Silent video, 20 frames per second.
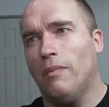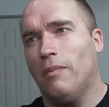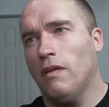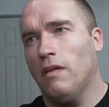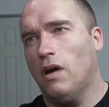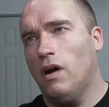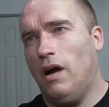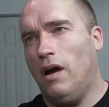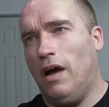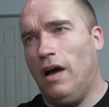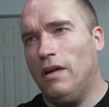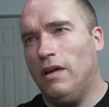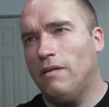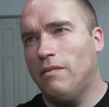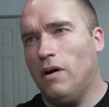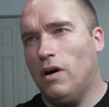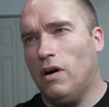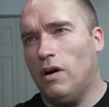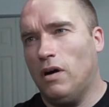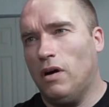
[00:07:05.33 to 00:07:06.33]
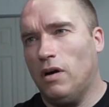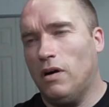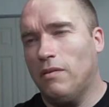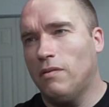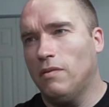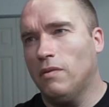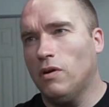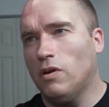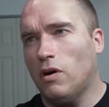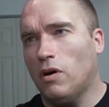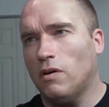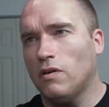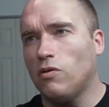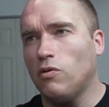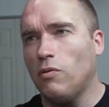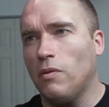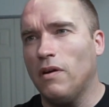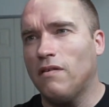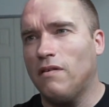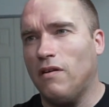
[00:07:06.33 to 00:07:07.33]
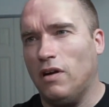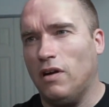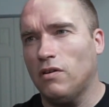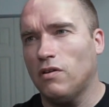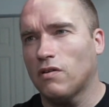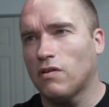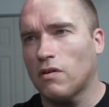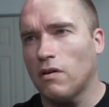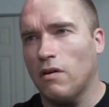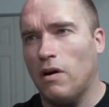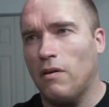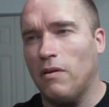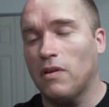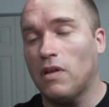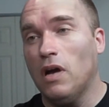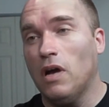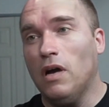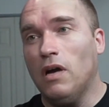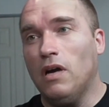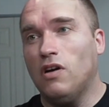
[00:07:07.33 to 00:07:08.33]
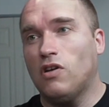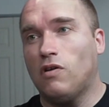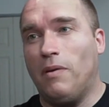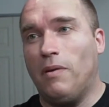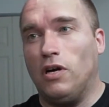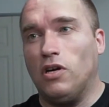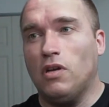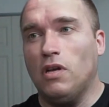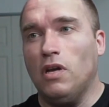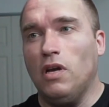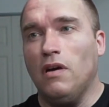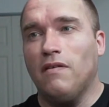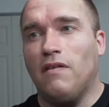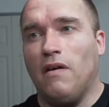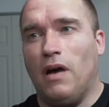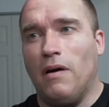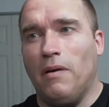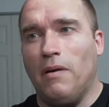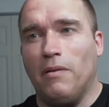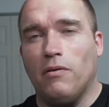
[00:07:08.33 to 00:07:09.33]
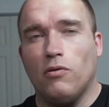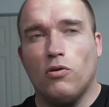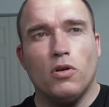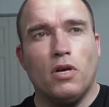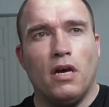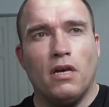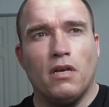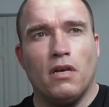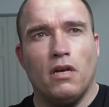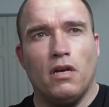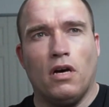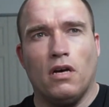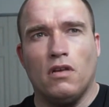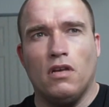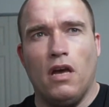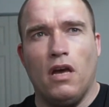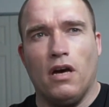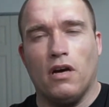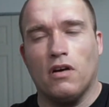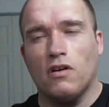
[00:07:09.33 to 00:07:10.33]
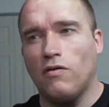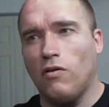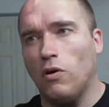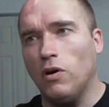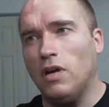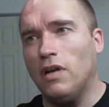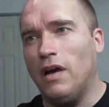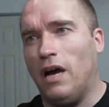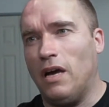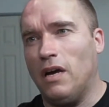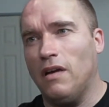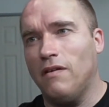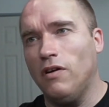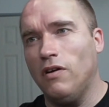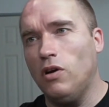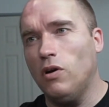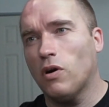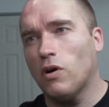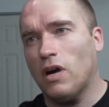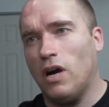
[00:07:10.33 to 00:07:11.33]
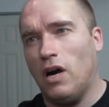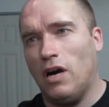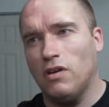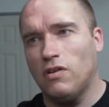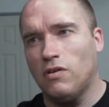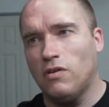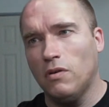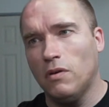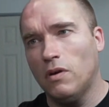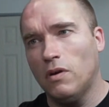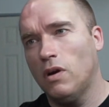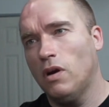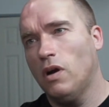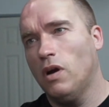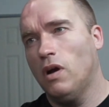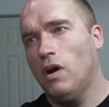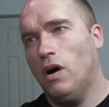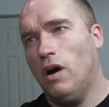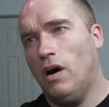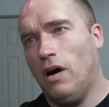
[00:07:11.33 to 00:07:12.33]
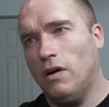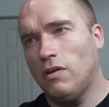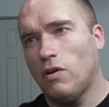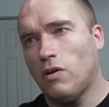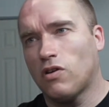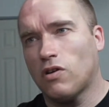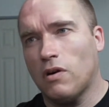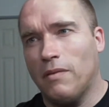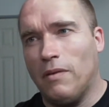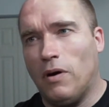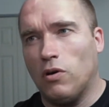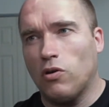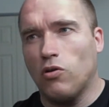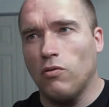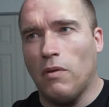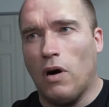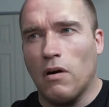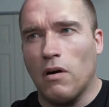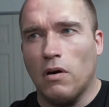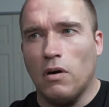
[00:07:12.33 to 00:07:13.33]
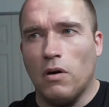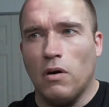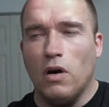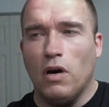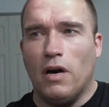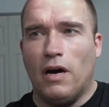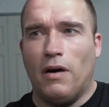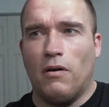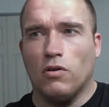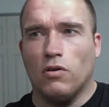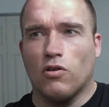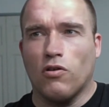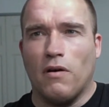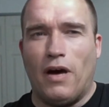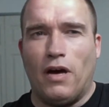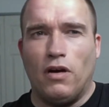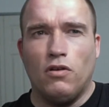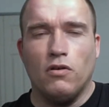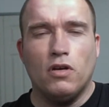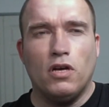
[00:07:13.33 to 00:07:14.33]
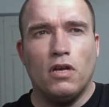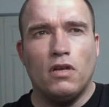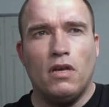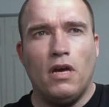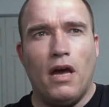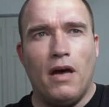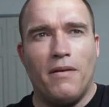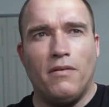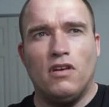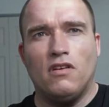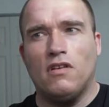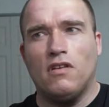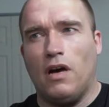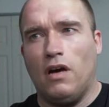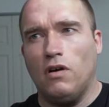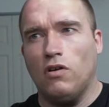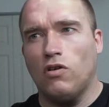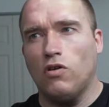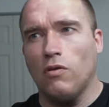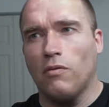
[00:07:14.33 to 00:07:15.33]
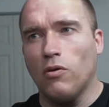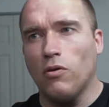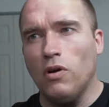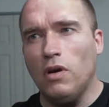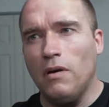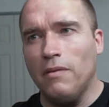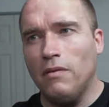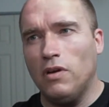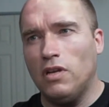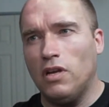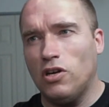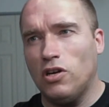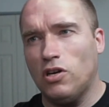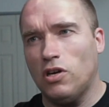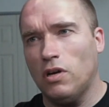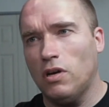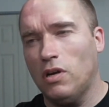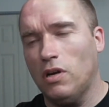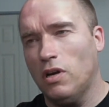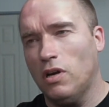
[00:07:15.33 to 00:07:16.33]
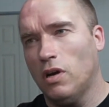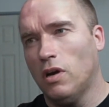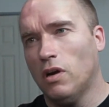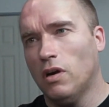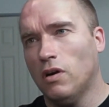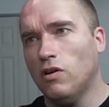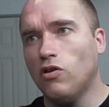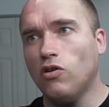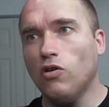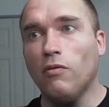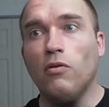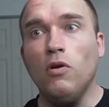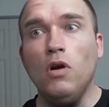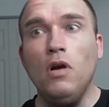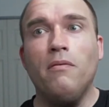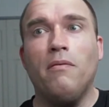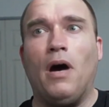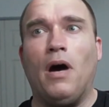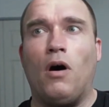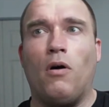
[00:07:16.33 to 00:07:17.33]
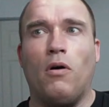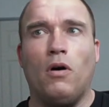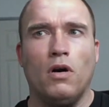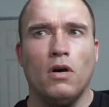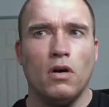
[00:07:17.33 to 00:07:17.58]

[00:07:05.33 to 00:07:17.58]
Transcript: And, you know, it'll be fun to screw around with, especially if I'm able to get an RTX 4090 video card soon. Those come out tomorrow. I will try to get the MSI Supreme Edition, Supreme Power.